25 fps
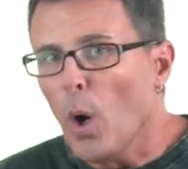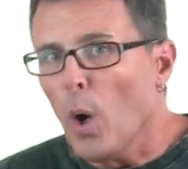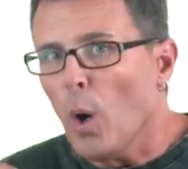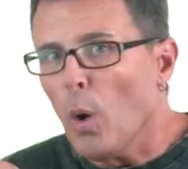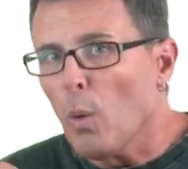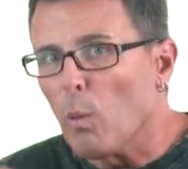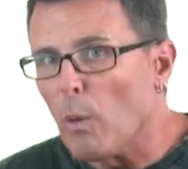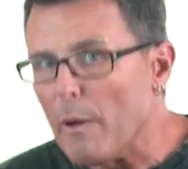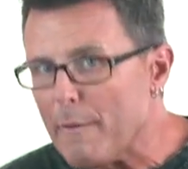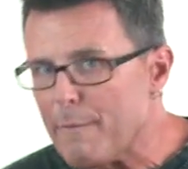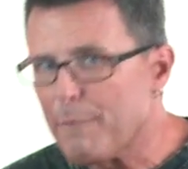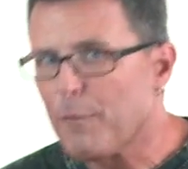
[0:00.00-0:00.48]

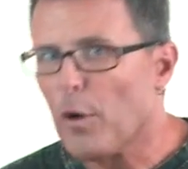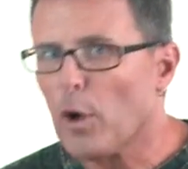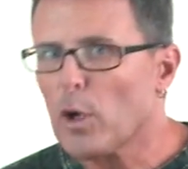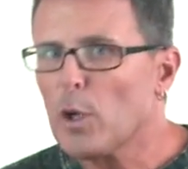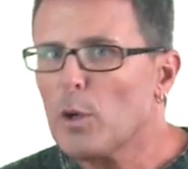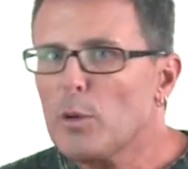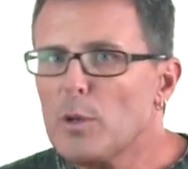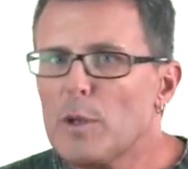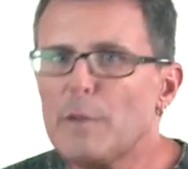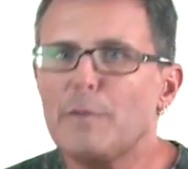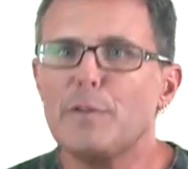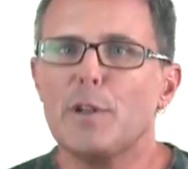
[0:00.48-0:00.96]
we
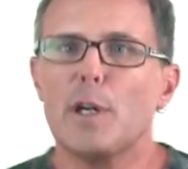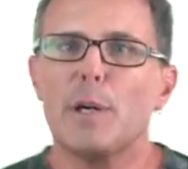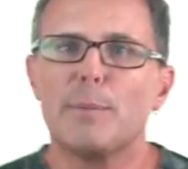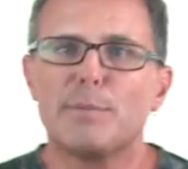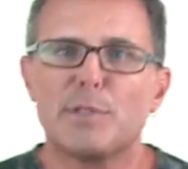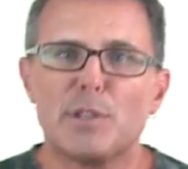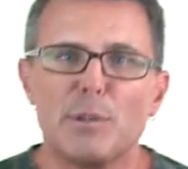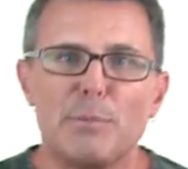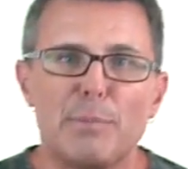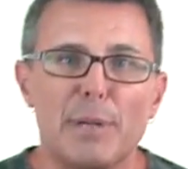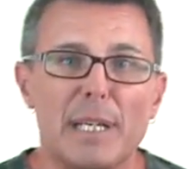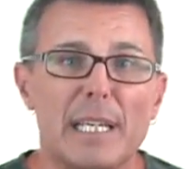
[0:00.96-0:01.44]
follow the verb
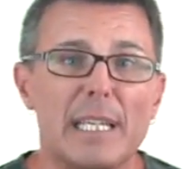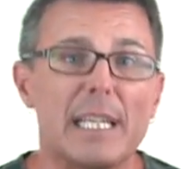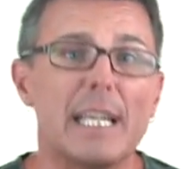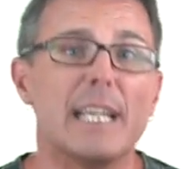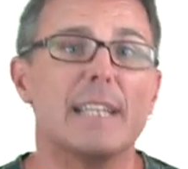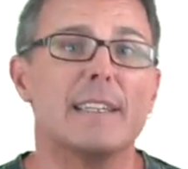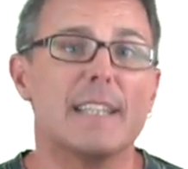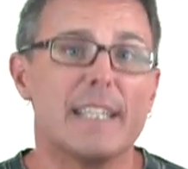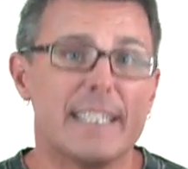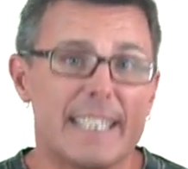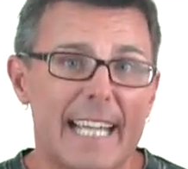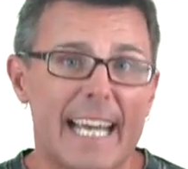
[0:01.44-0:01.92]
to be
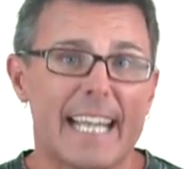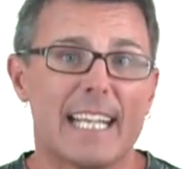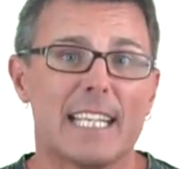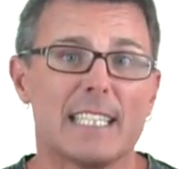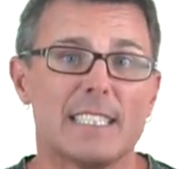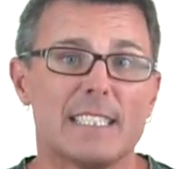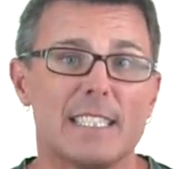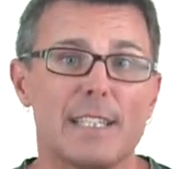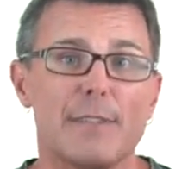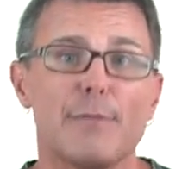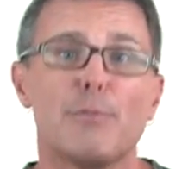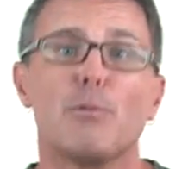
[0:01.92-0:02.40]
in the
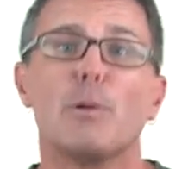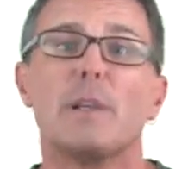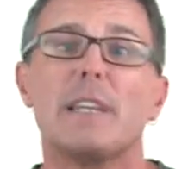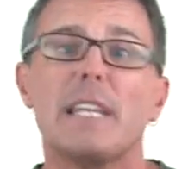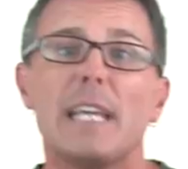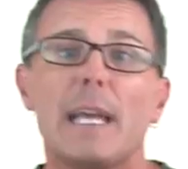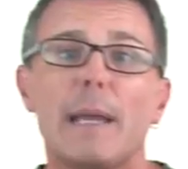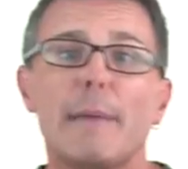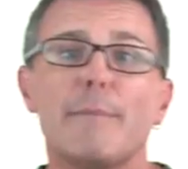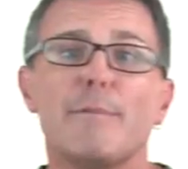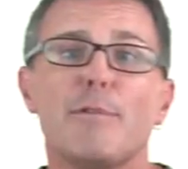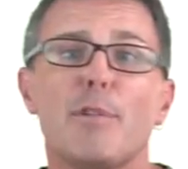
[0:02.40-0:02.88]
negative with
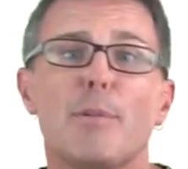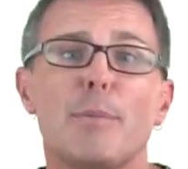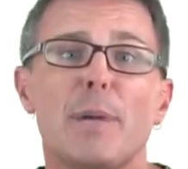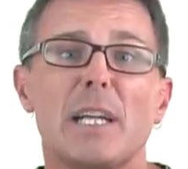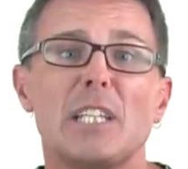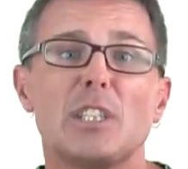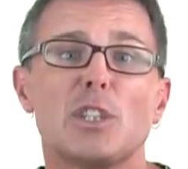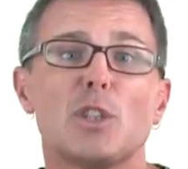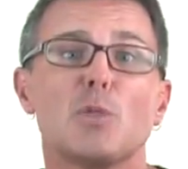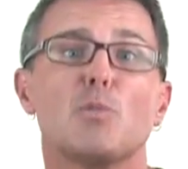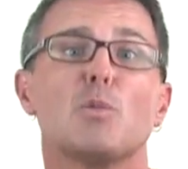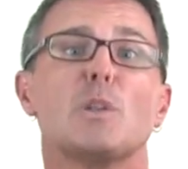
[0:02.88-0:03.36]
the
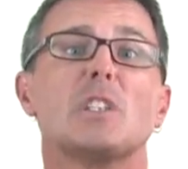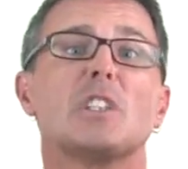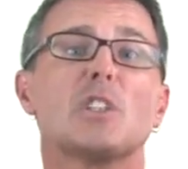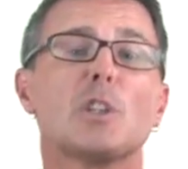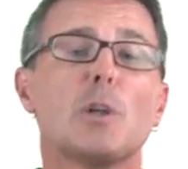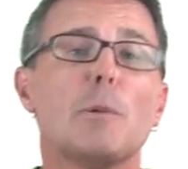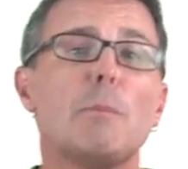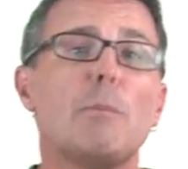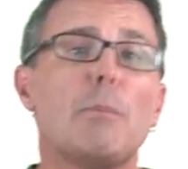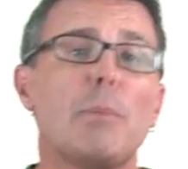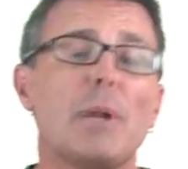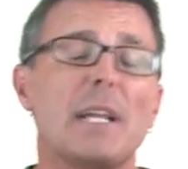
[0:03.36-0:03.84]
information which
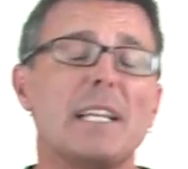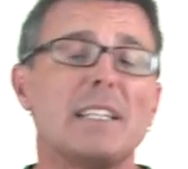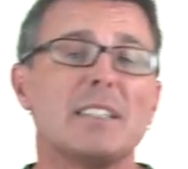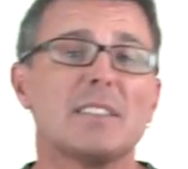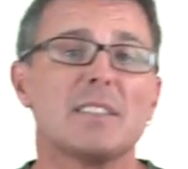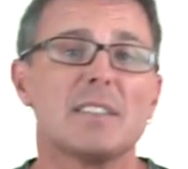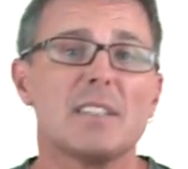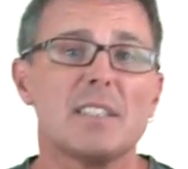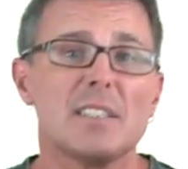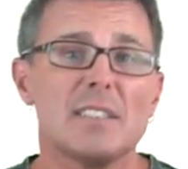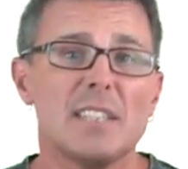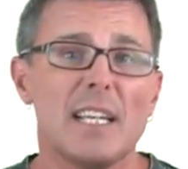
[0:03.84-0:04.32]
completes
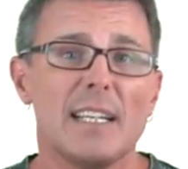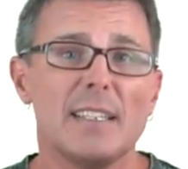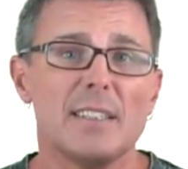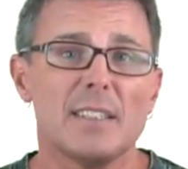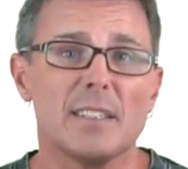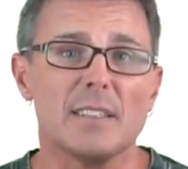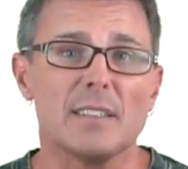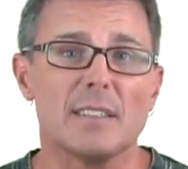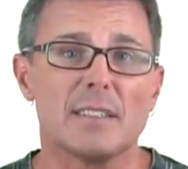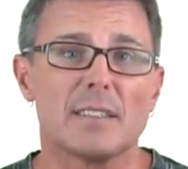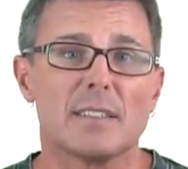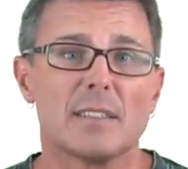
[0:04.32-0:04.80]
the
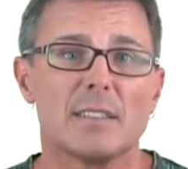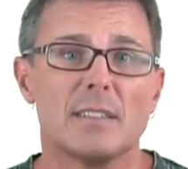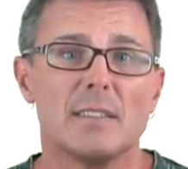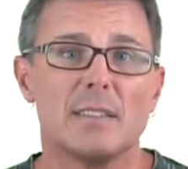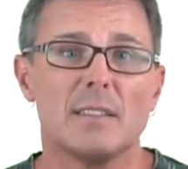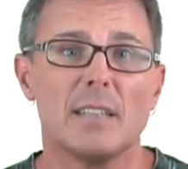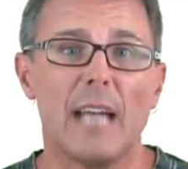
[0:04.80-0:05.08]
sentence.